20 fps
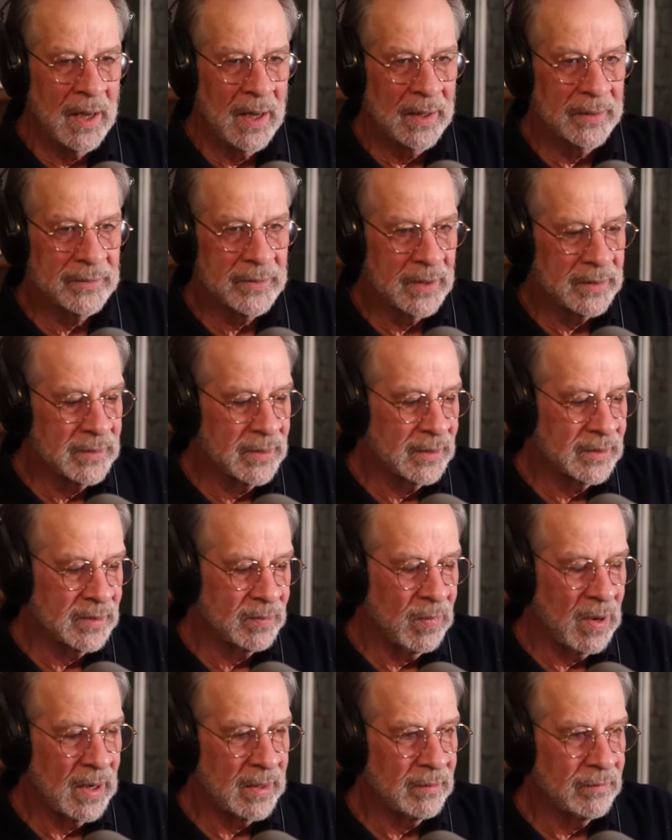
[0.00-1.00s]
such as
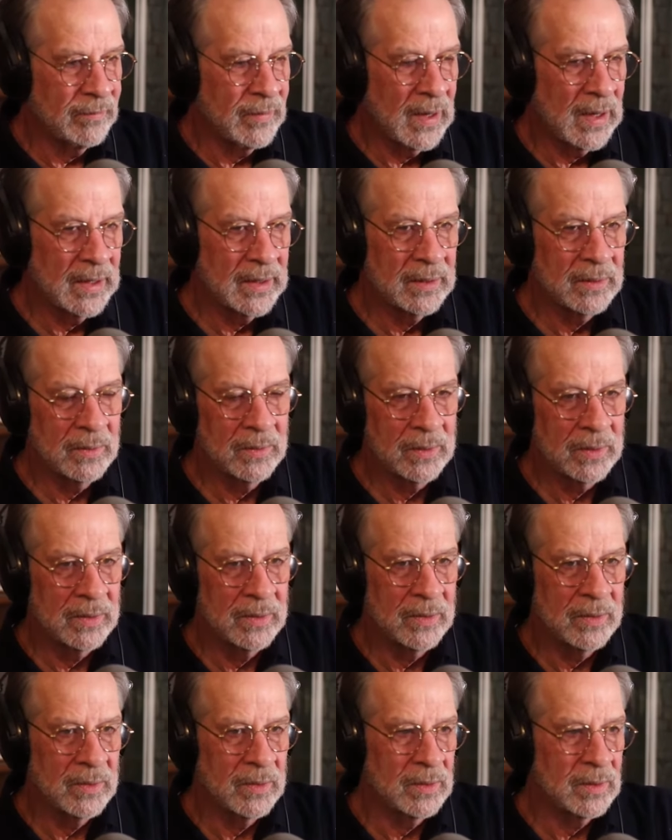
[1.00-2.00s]
Spotify or
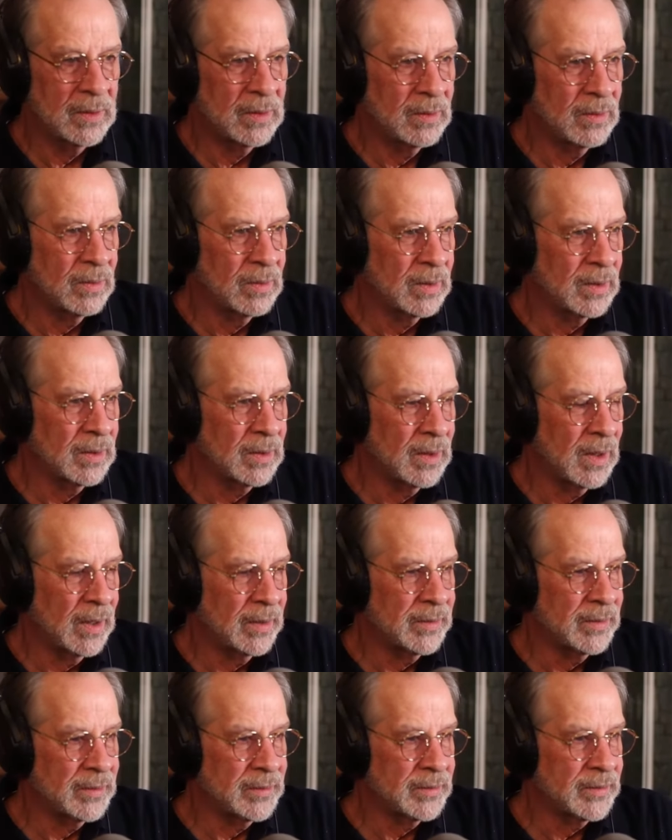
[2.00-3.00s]
Google or
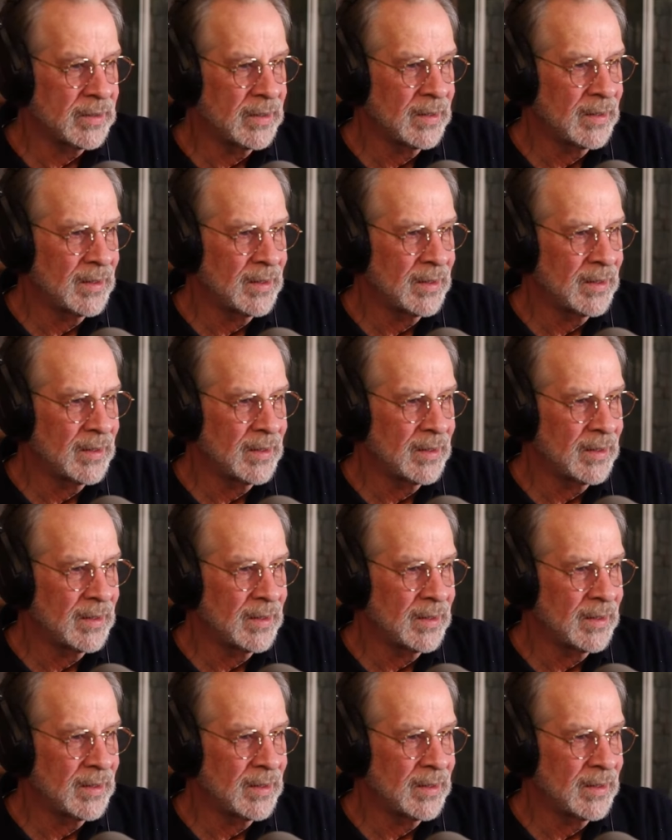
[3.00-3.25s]
others.